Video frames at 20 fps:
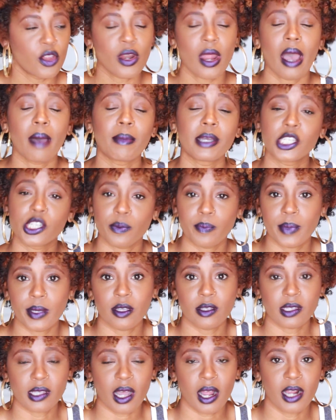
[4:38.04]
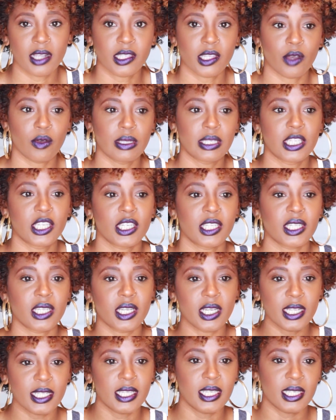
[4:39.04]
You know how much your bills are, so it's just
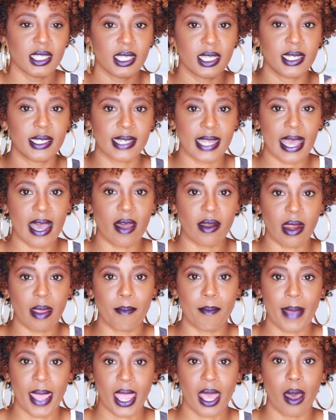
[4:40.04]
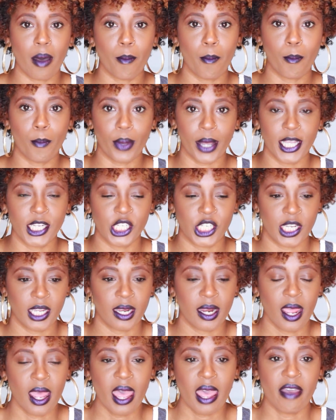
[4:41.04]
good to sit down and make a
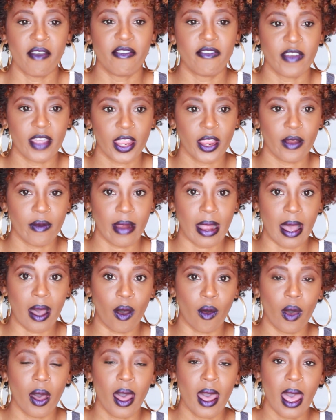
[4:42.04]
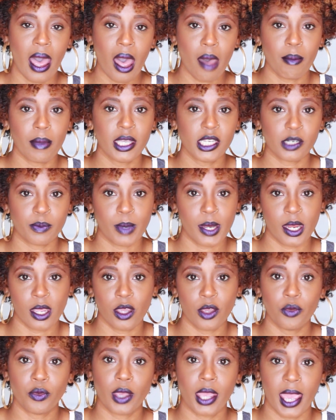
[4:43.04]
budget and figure out how much money
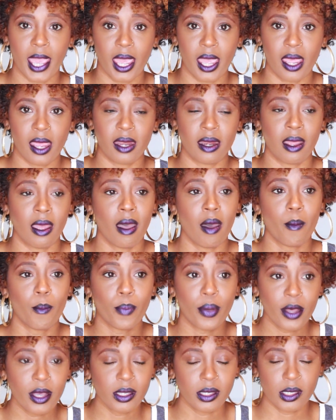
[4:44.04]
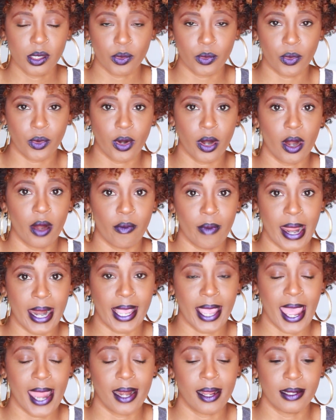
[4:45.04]
you can put toward
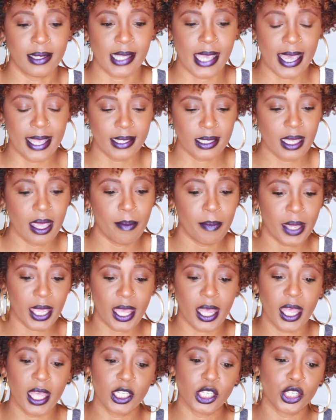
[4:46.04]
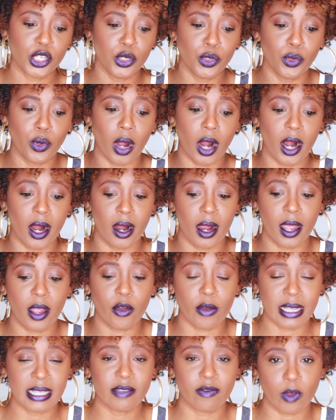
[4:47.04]
eradicating debts. And because you are
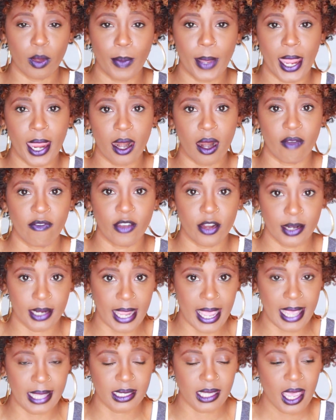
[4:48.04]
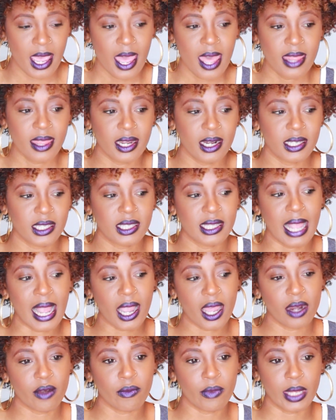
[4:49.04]
aggressively paying off your debts, then it's
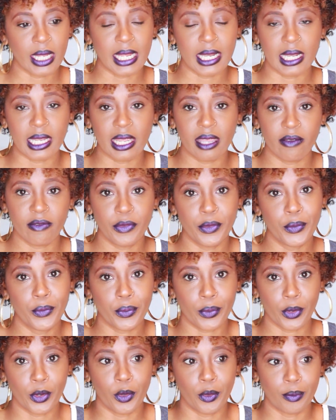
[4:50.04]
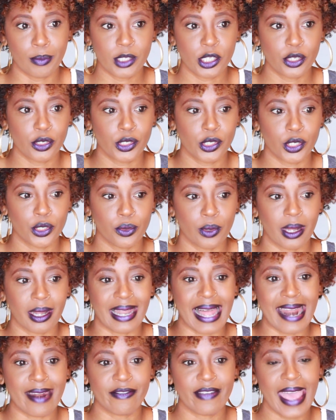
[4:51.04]
not going to really leave you room to do a
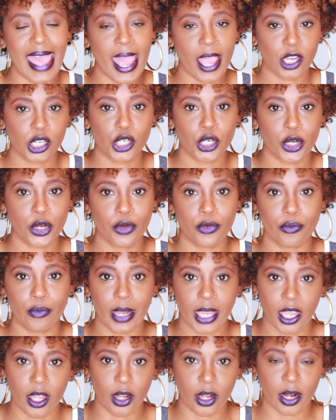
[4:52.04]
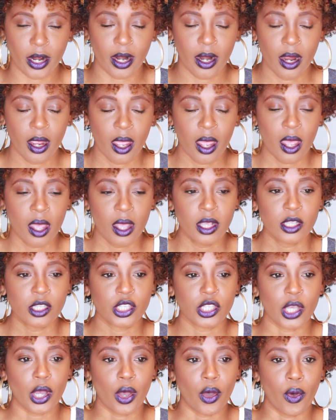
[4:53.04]
lot of extracurricular.
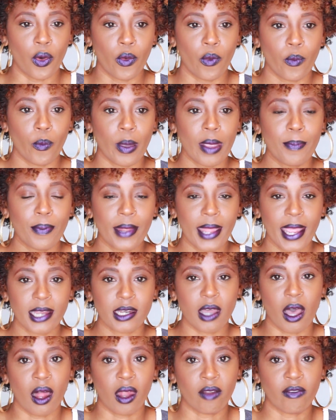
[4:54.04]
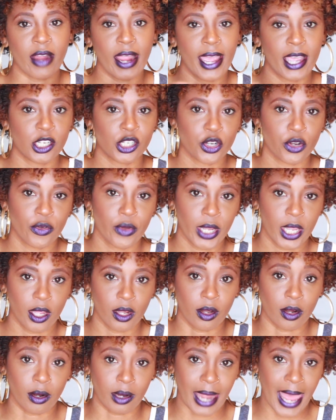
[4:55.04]
So we planned all of our
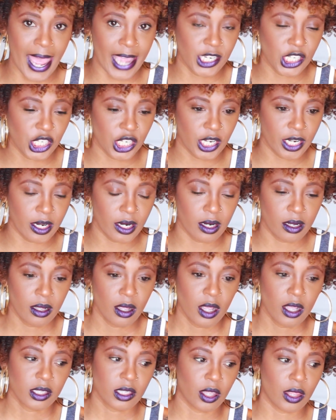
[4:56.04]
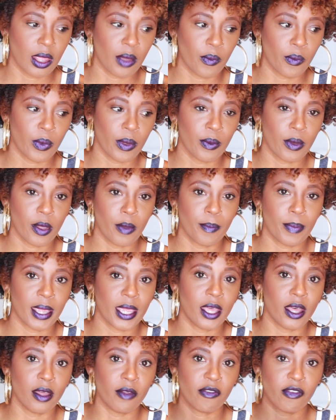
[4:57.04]
extracurricular last year so that we could
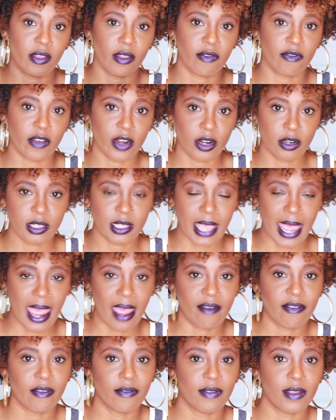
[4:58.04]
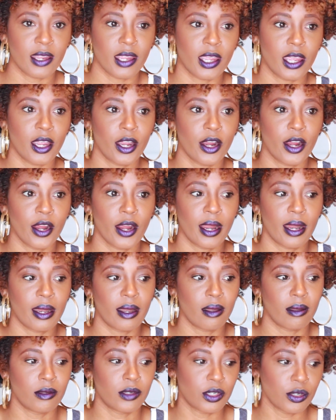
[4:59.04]
be good for the first half of the year
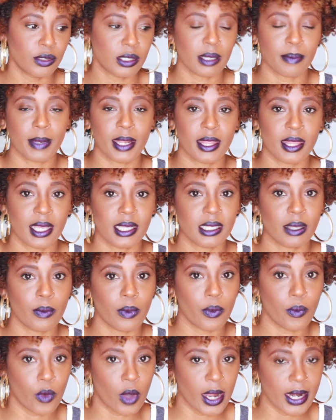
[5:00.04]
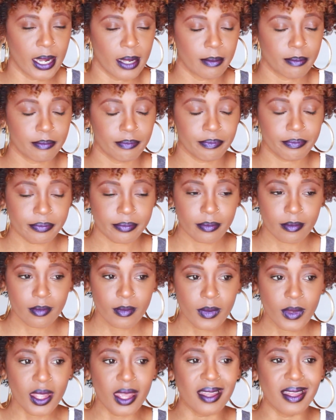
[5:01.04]
and do some of the things that we wanted
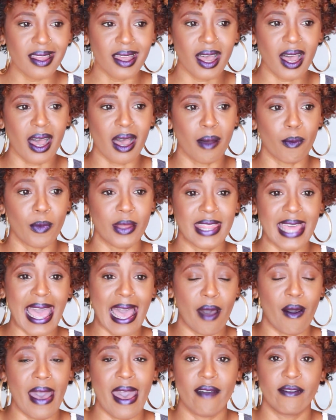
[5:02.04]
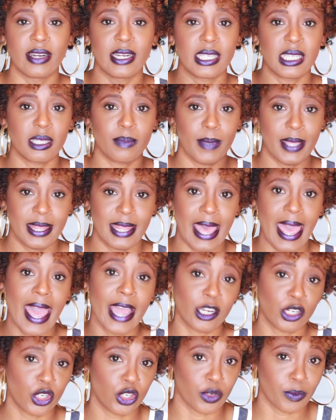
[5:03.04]
without having to spend that
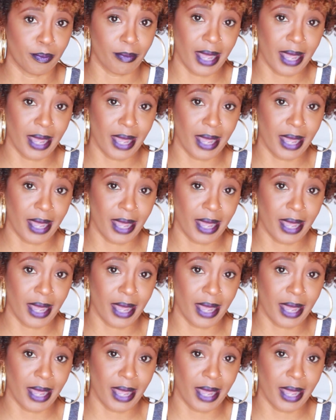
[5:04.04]
extra